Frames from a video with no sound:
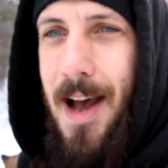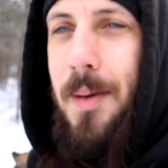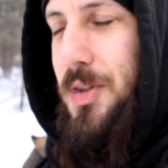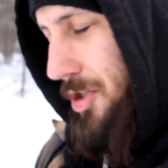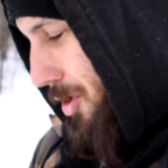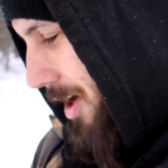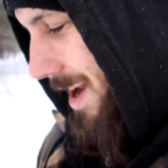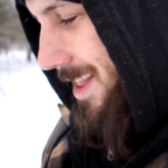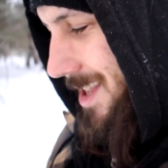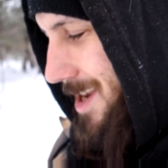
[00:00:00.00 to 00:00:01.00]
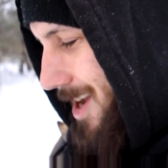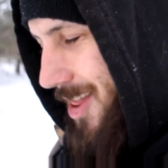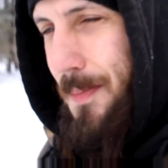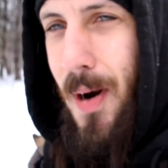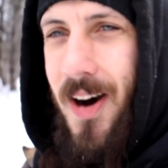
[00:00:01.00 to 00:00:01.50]
I'm just looking at
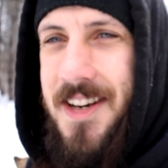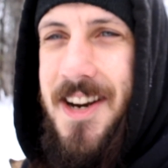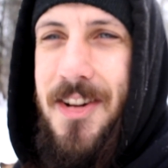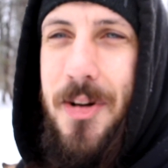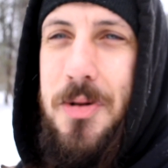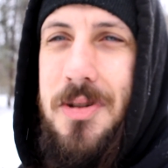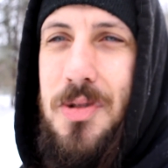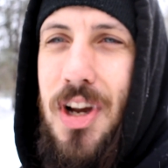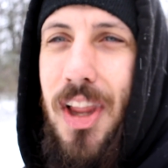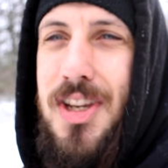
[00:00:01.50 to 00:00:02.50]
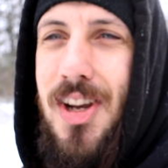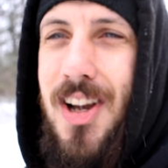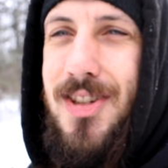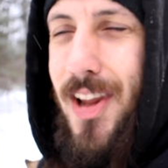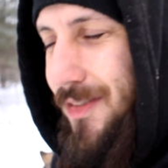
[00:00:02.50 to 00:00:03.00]
the pot here, and there was some chili
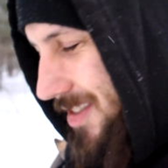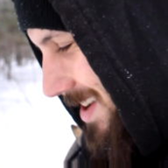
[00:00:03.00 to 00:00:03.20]
sauce left